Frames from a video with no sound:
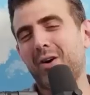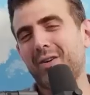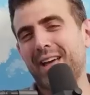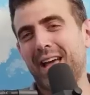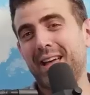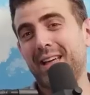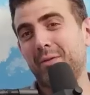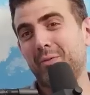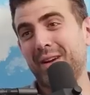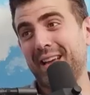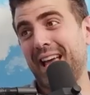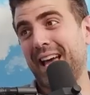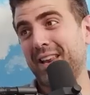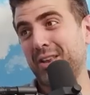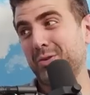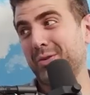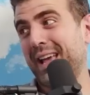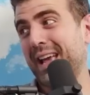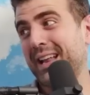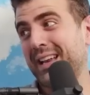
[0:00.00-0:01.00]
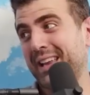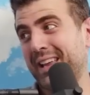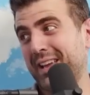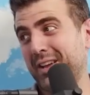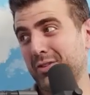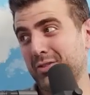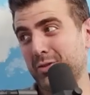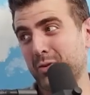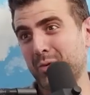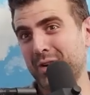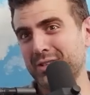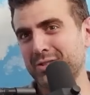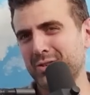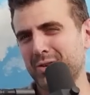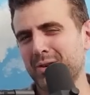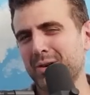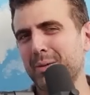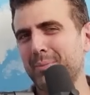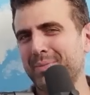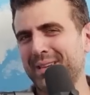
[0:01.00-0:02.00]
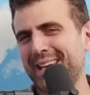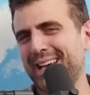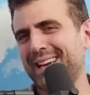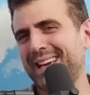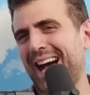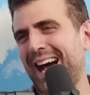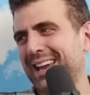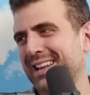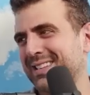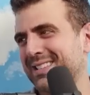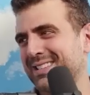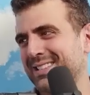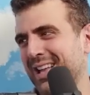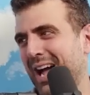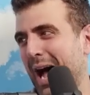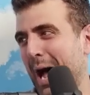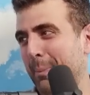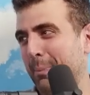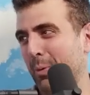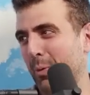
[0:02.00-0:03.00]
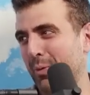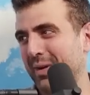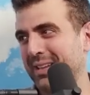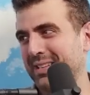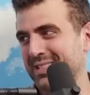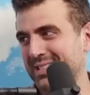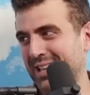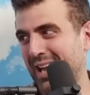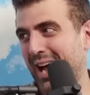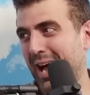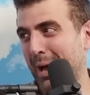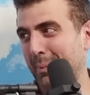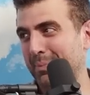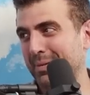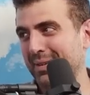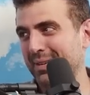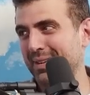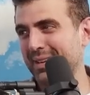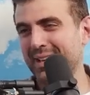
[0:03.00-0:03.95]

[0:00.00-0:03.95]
okay, we get it. You can't hear the whistle, but you gotta stop when we stop. Yeah,